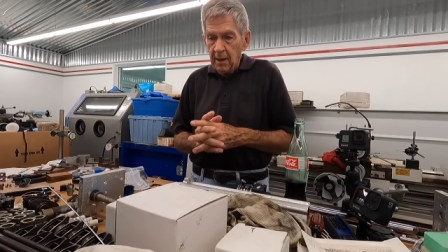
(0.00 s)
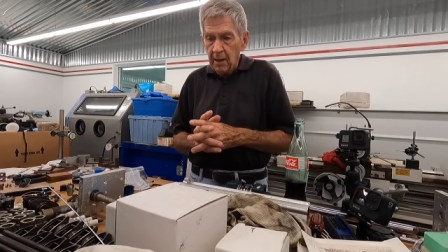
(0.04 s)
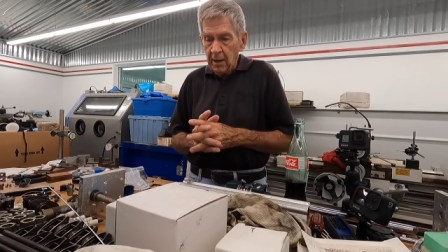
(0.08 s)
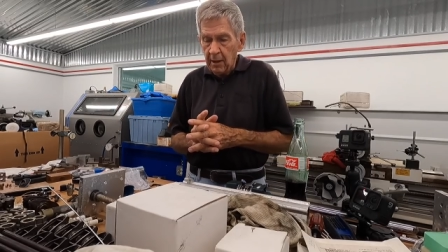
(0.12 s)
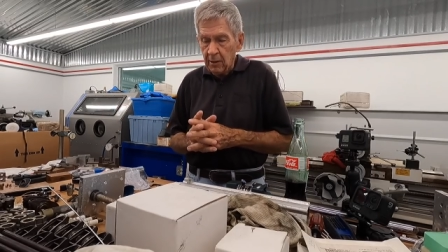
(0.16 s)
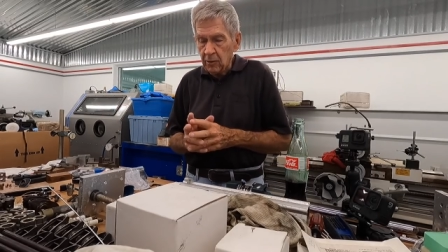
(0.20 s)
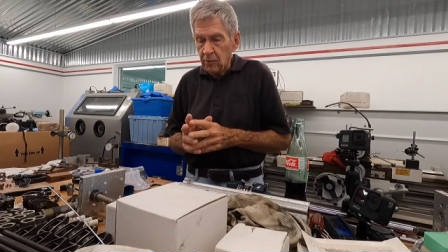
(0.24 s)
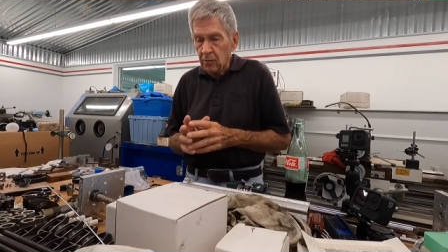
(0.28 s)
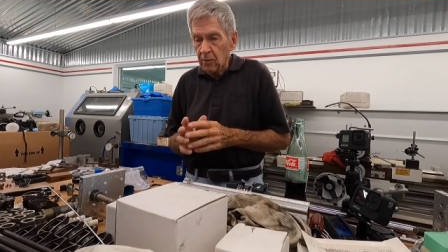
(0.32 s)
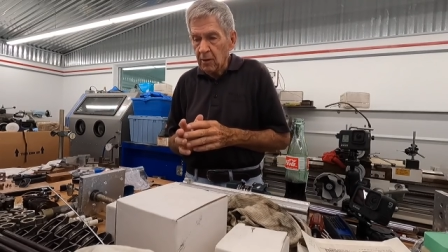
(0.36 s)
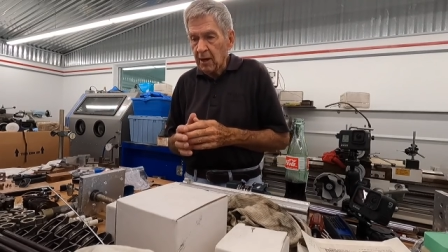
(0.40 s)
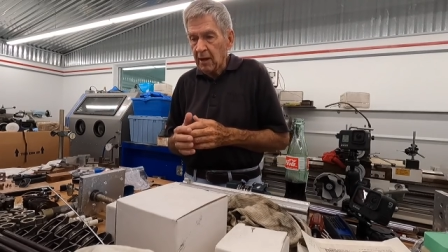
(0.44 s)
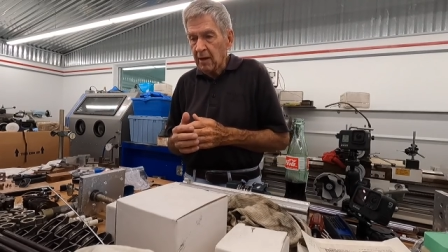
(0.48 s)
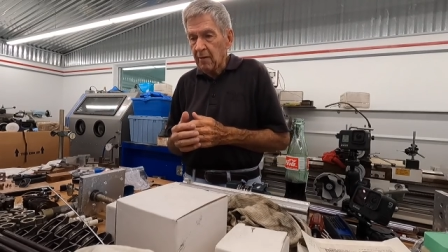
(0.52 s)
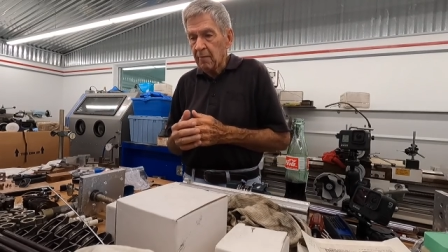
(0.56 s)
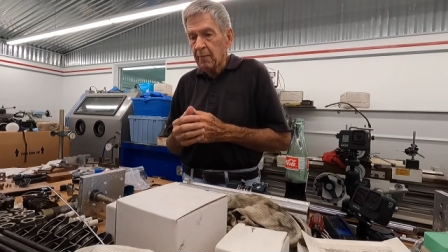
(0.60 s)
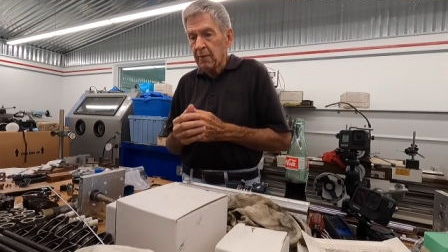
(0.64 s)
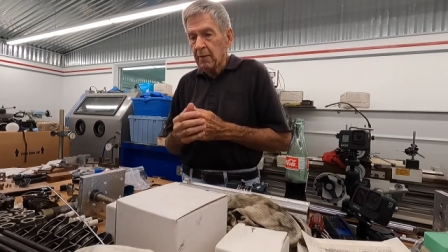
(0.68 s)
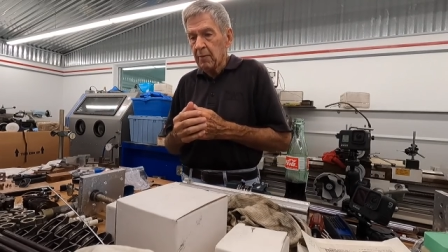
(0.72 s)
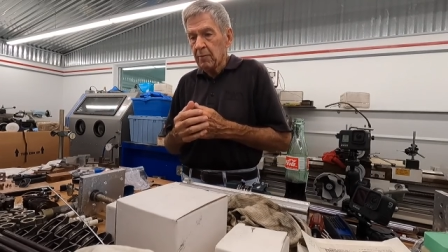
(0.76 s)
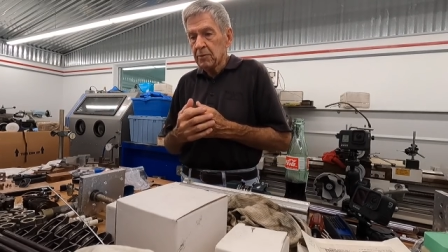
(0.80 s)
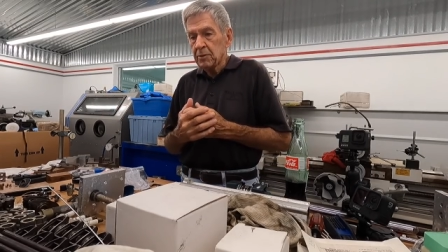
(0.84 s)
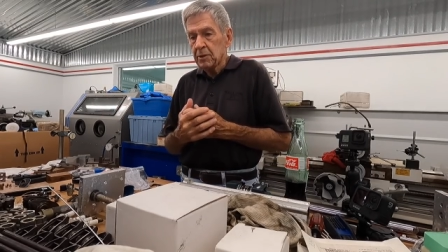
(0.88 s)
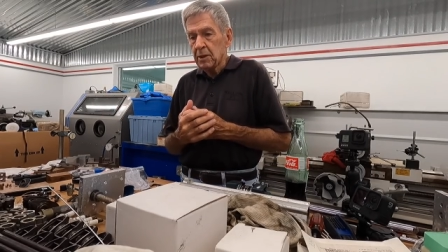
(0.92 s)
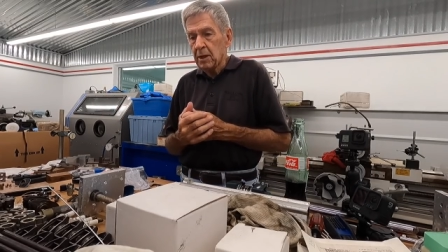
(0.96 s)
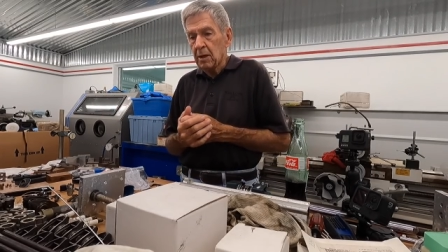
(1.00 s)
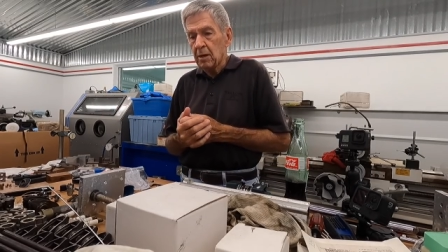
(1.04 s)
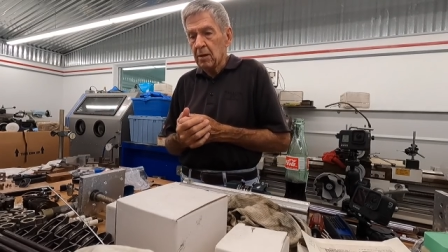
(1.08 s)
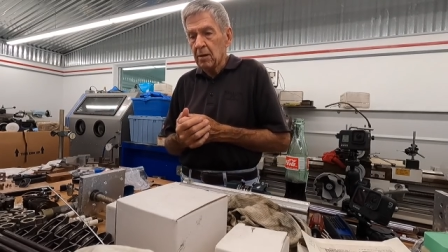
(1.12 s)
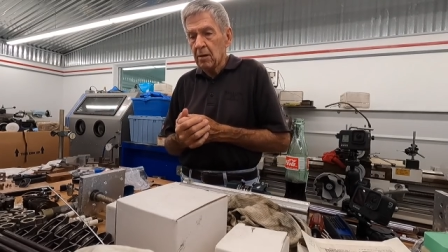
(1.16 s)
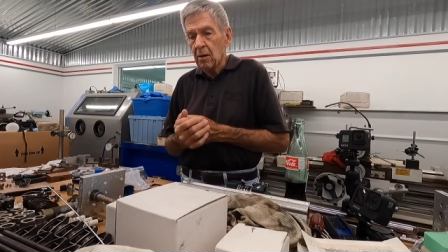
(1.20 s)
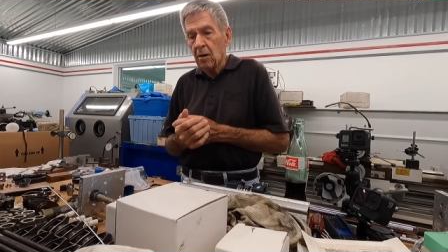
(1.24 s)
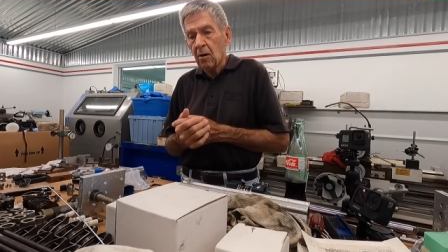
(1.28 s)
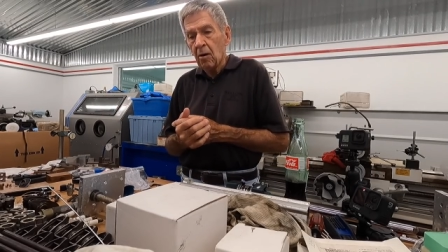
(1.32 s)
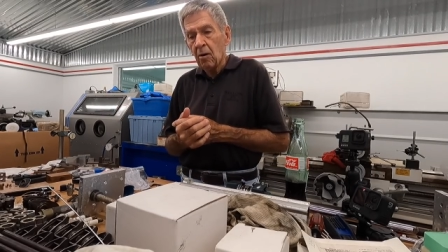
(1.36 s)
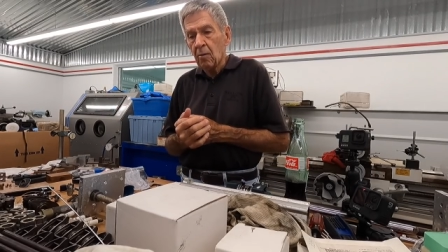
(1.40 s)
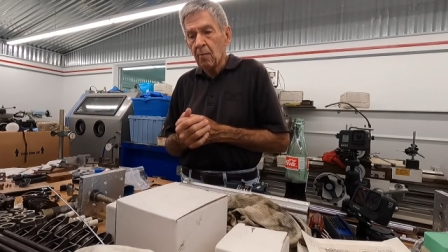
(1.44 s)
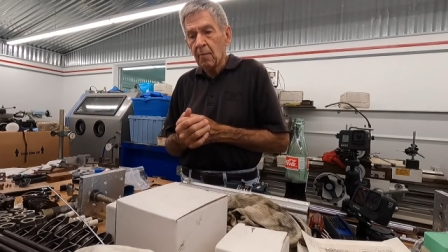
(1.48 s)
And you'll have people say,
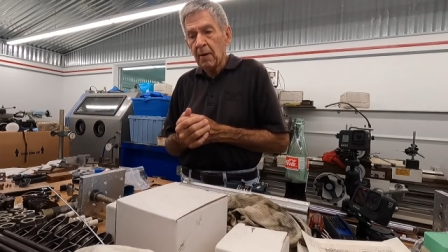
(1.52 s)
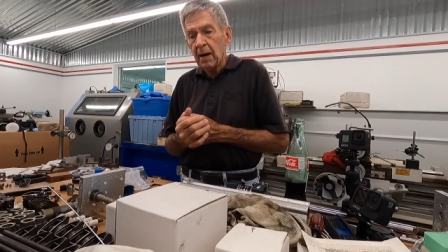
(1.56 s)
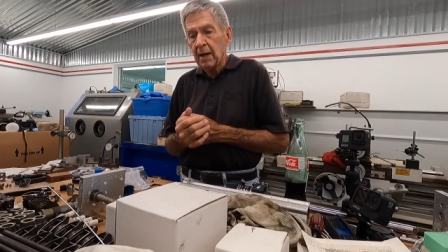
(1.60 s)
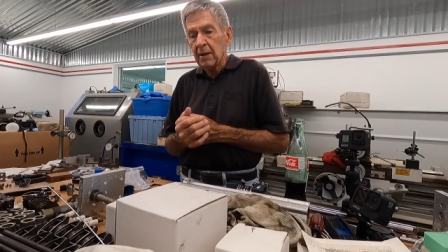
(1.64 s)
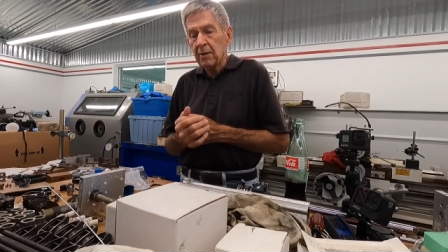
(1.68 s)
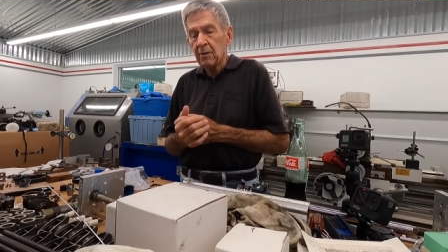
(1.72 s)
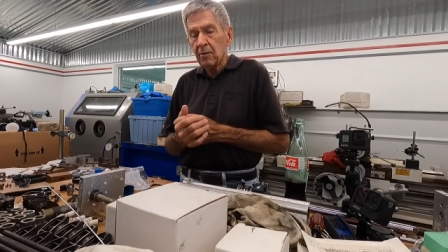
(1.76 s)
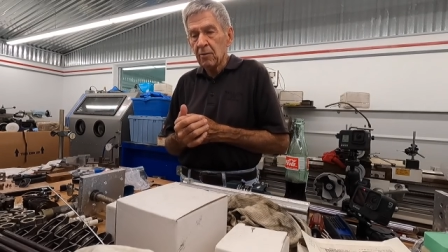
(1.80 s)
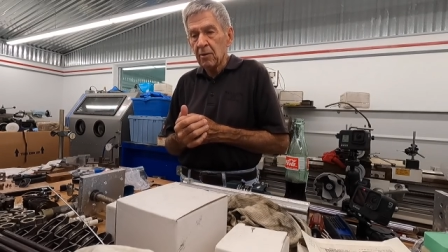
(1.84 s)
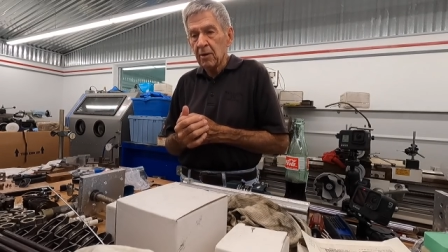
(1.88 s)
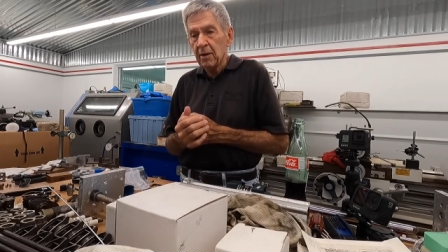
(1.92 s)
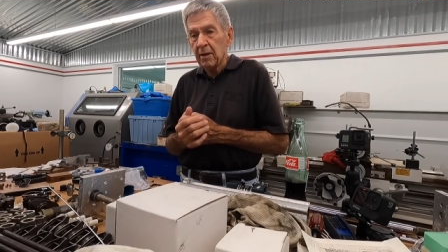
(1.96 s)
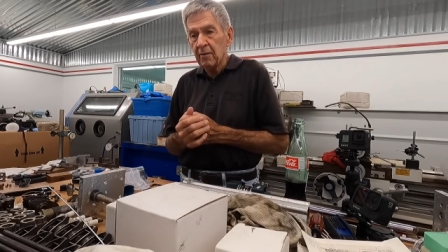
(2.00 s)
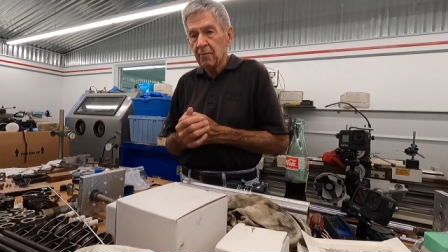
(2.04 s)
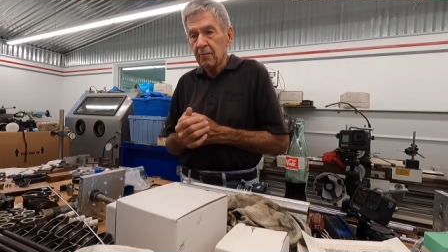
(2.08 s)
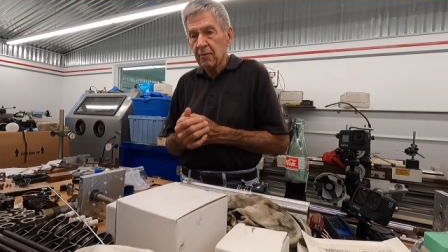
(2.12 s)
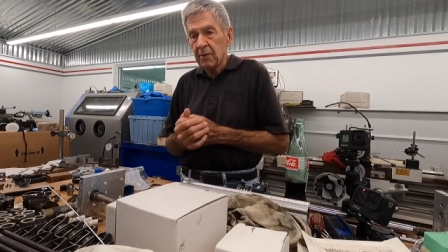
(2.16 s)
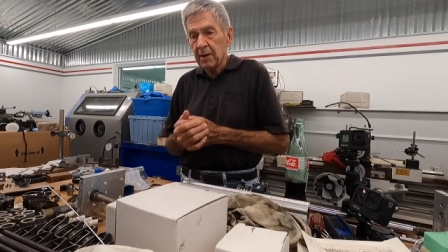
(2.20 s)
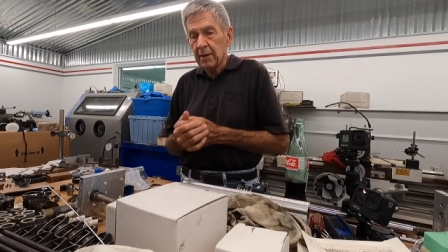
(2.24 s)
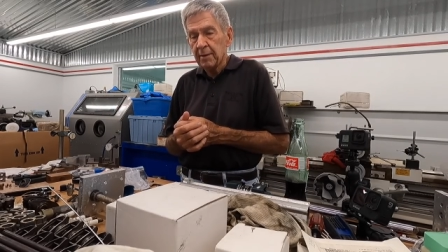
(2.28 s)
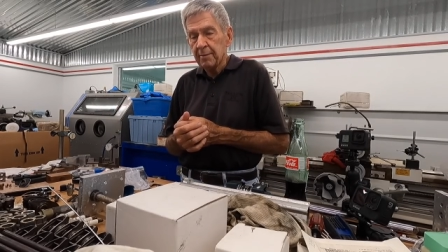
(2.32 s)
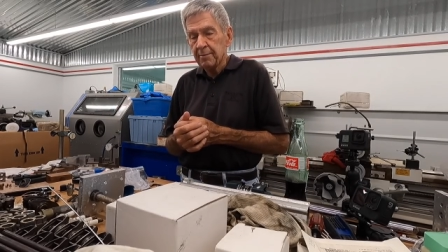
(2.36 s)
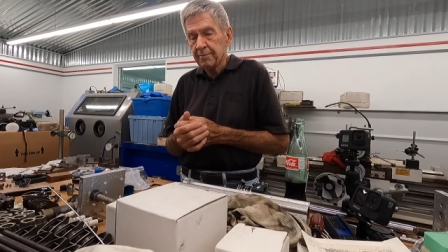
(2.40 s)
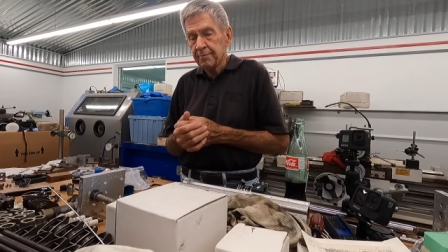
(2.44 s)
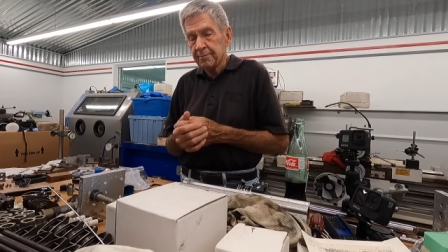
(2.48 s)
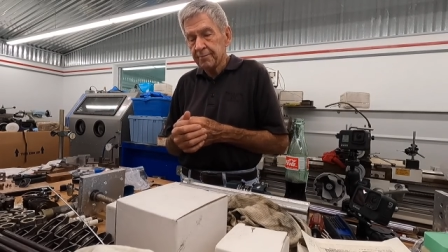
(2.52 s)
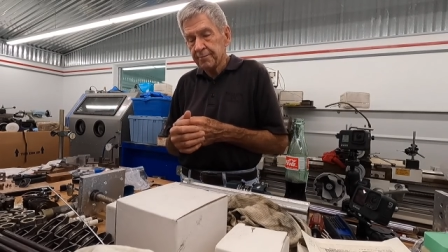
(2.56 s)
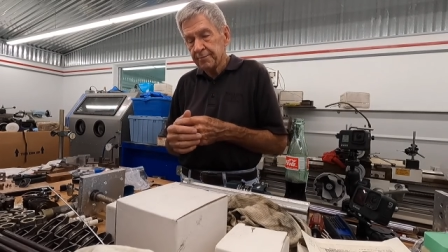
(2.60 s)
oh, mine don't leave that.